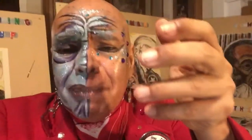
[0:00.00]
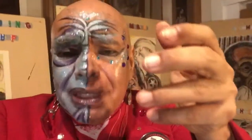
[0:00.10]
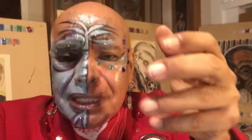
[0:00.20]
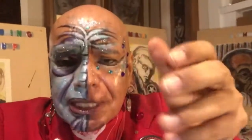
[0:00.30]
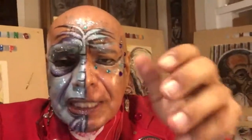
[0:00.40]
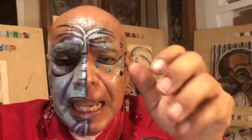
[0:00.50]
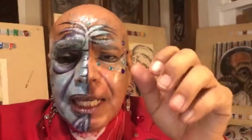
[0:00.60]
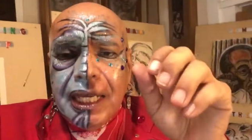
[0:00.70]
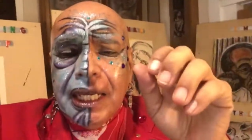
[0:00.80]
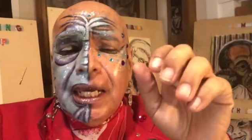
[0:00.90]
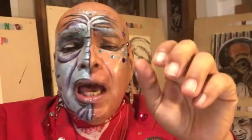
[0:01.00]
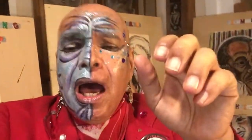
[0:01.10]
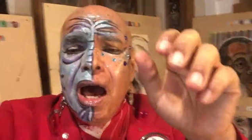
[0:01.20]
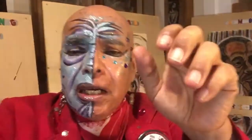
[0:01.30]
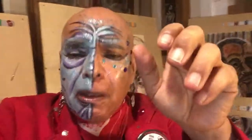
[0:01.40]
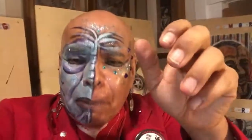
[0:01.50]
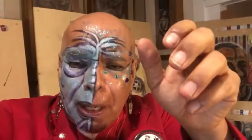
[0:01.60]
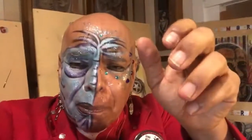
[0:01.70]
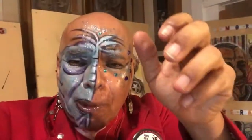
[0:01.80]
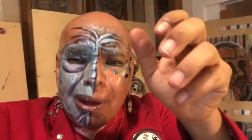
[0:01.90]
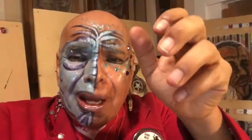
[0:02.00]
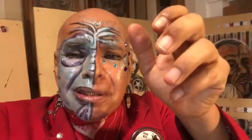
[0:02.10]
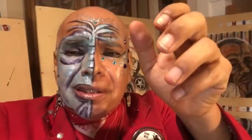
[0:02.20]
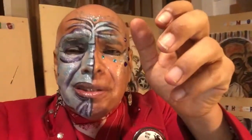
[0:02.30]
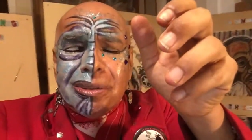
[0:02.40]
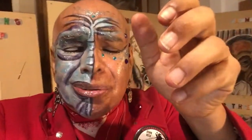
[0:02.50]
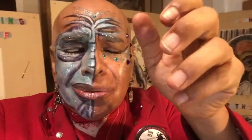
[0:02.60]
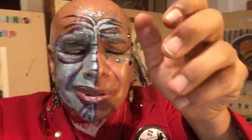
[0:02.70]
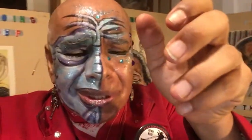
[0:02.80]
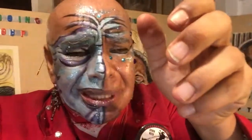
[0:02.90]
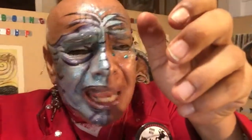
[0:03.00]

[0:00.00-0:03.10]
been standing on a paper constitution